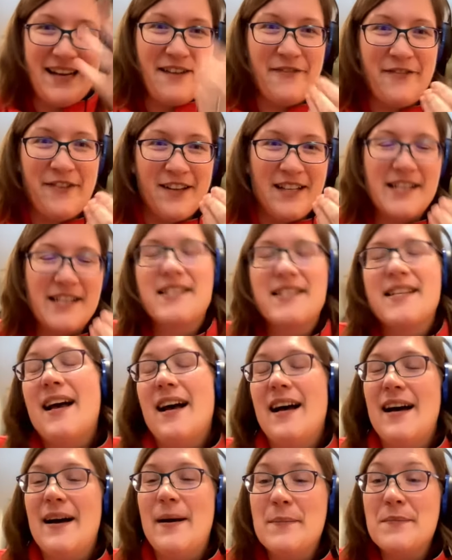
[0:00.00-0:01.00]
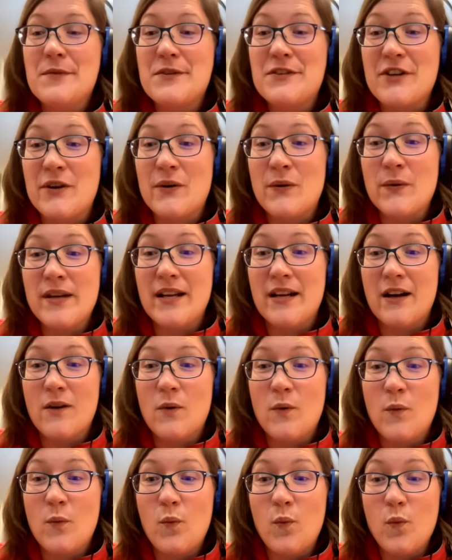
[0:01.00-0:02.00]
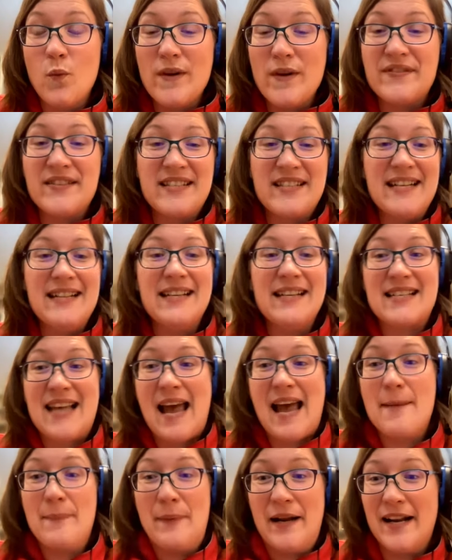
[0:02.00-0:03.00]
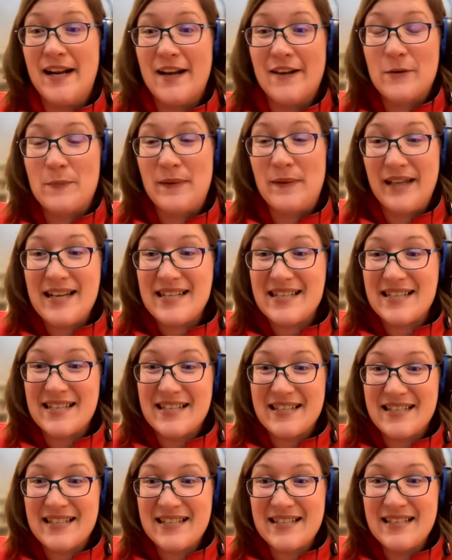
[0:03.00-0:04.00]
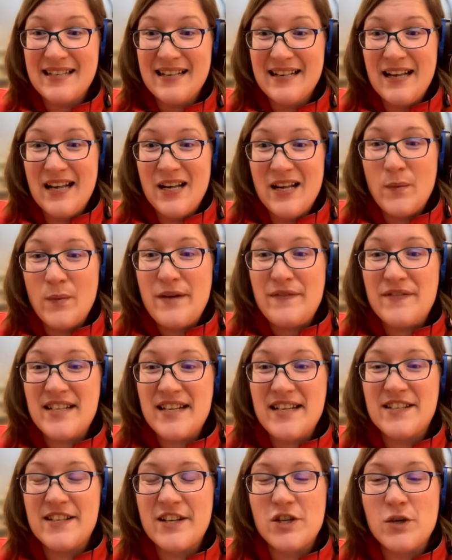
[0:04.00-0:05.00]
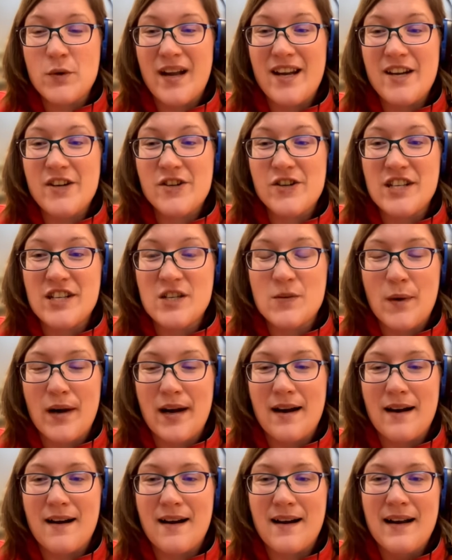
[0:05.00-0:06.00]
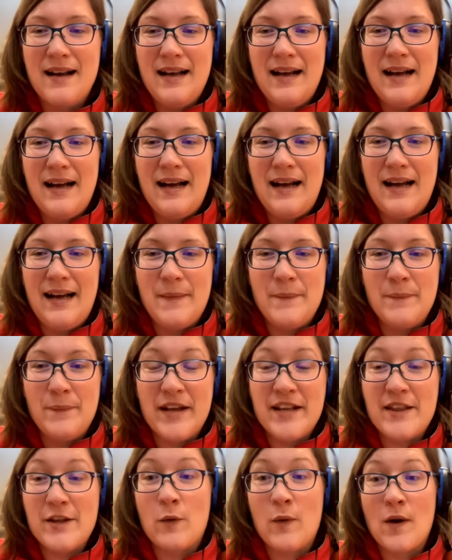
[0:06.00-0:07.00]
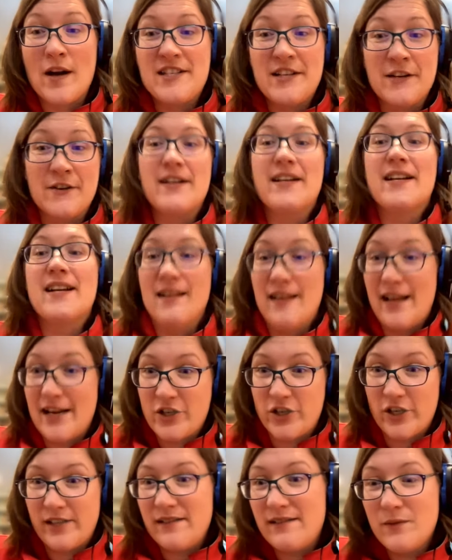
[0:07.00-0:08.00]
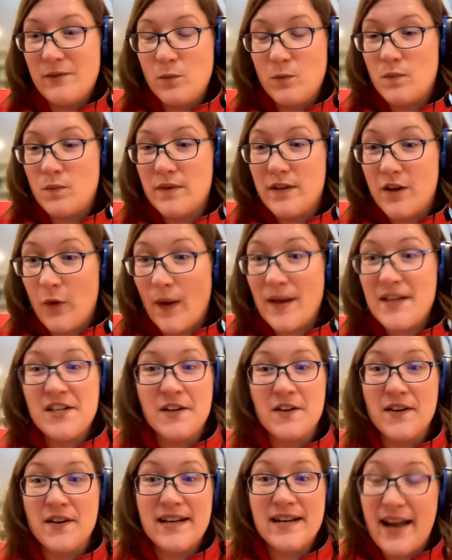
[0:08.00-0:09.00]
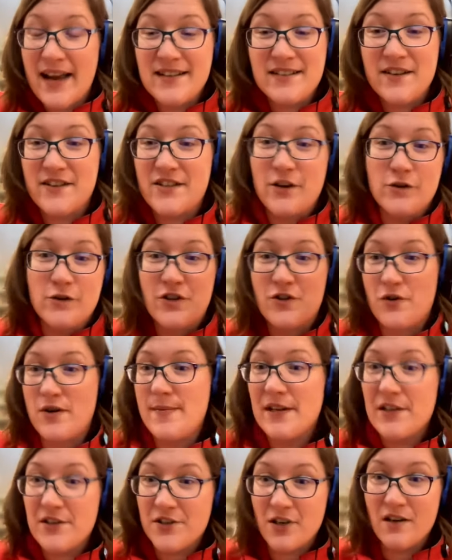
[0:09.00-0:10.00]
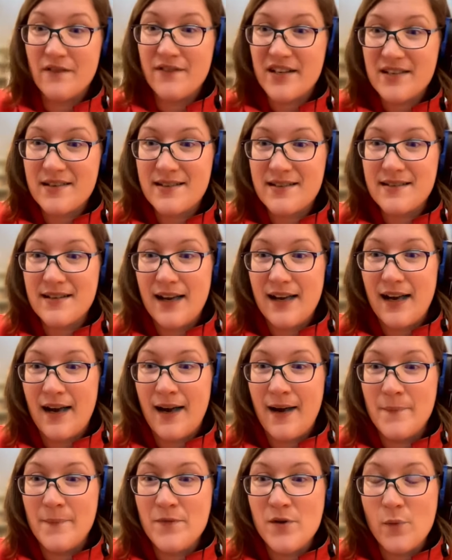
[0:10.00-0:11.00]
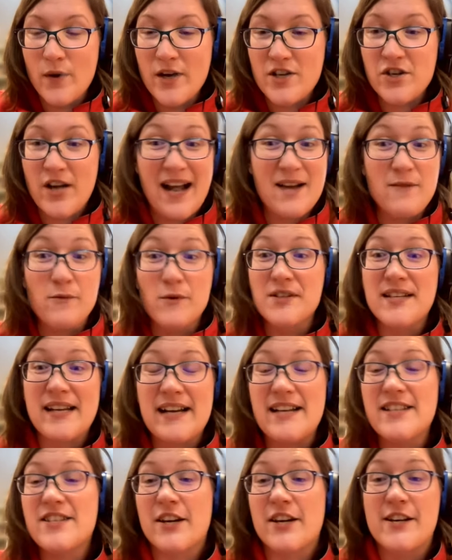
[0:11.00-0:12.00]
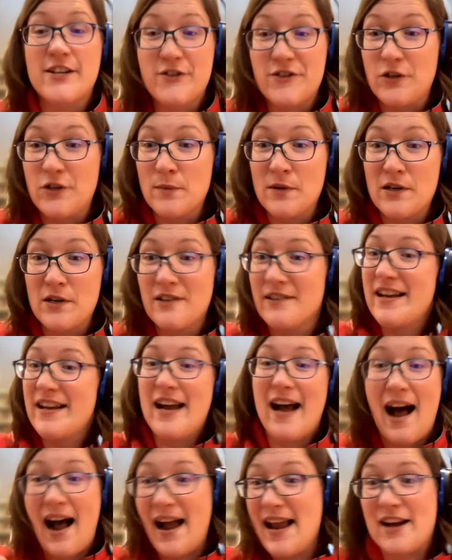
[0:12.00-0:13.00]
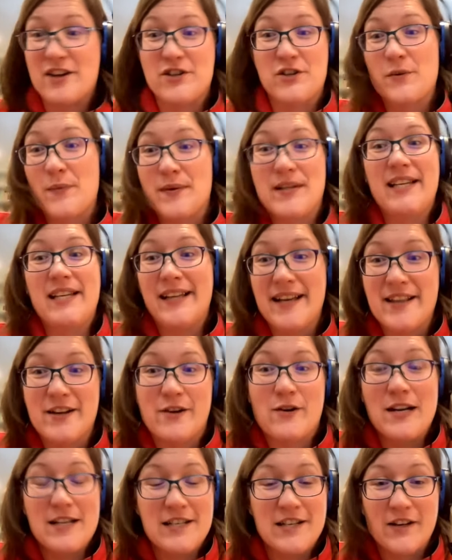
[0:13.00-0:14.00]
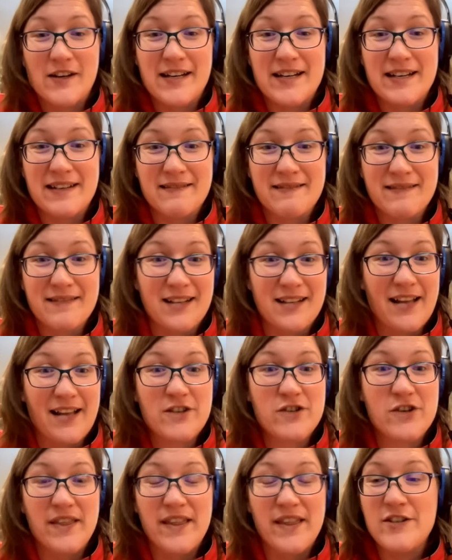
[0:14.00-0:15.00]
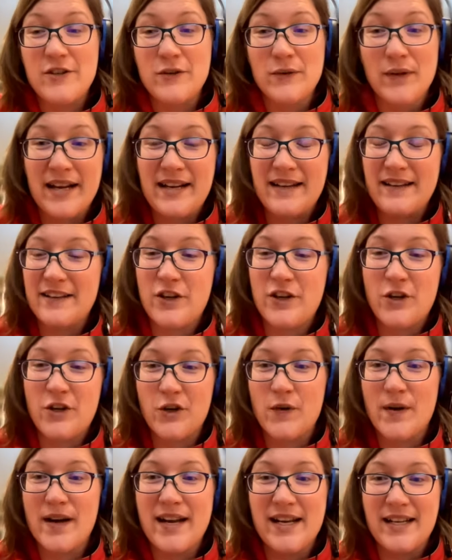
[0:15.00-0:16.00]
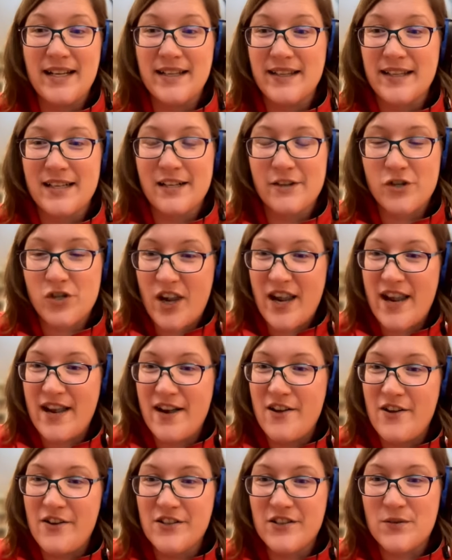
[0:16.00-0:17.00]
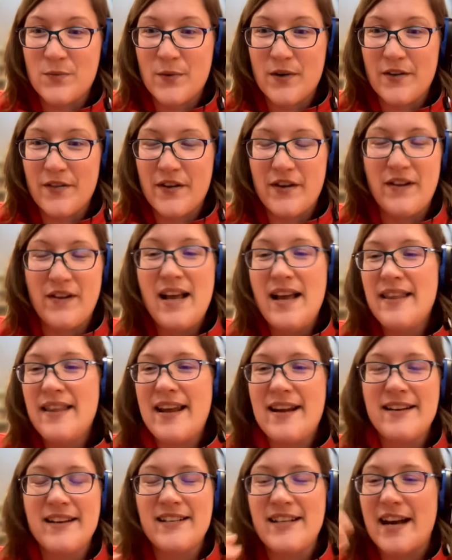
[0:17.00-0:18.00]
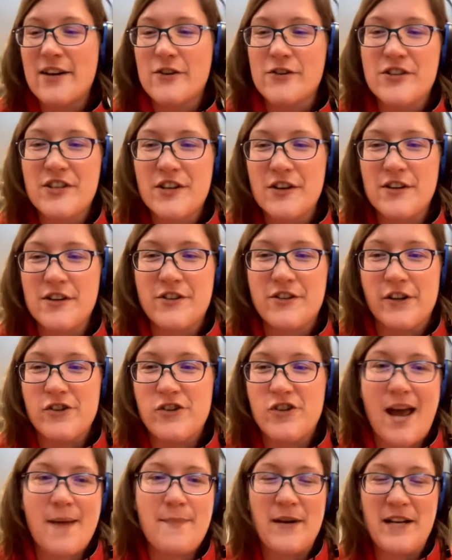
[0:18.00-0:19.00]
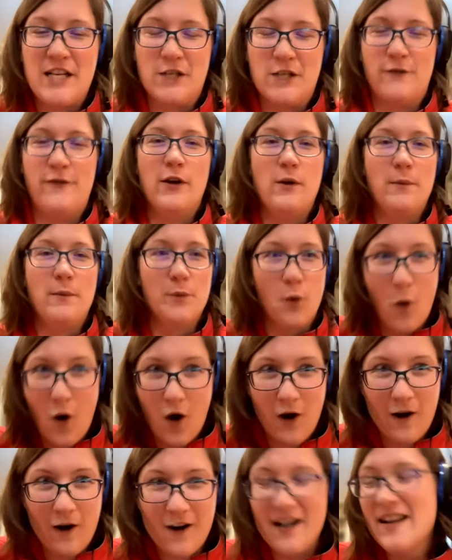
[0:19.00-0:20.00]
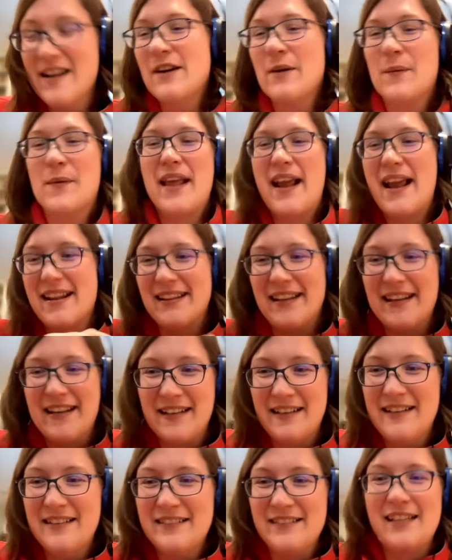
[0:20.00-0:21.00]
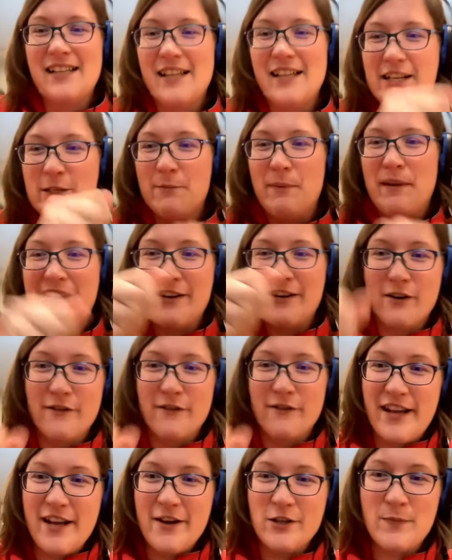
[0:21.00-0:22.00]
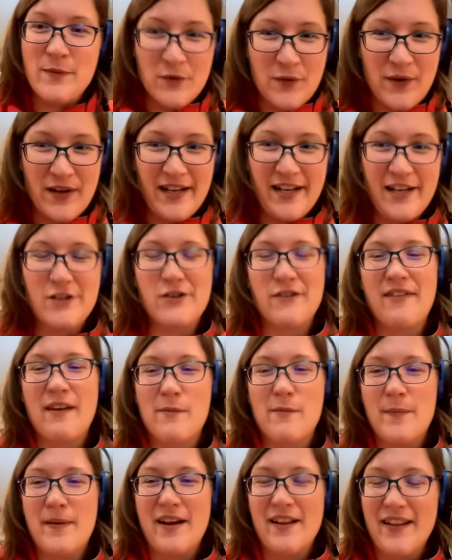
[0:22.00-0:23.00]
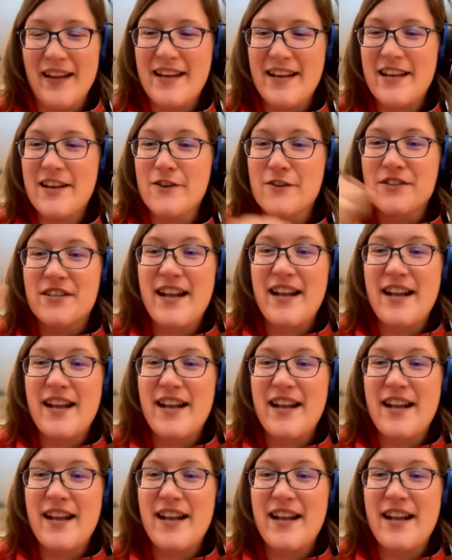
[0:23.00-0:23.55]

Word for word: have feelings. So, you know, we've seen this happen in other places. We've seen situations where... like the Criterion Collection. Criterion has its own streaming service, which I will say as a consumer, I actually really like the Criterion Collection. They do, like, curated little channels where they had an entire series on Japanese film noir where they have, like, little explainer videos between each of them about, like, here's